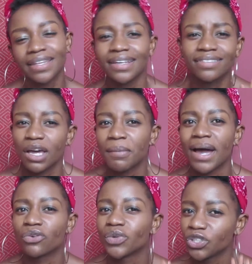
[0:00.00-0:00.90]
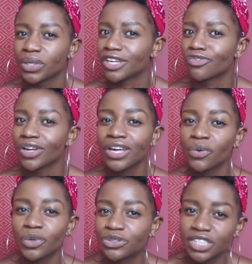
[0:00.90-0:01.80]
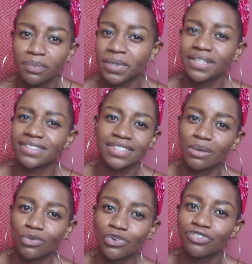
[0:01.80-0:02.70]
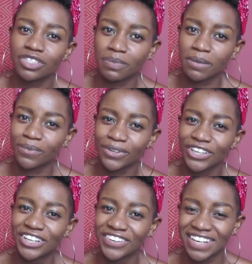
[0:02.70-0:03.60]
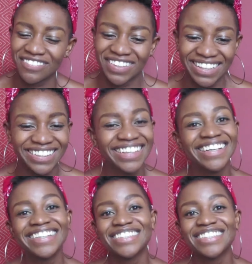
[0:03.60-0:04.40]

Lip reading: Like, things come out when you sleep under the same roof as people, you know what I mean?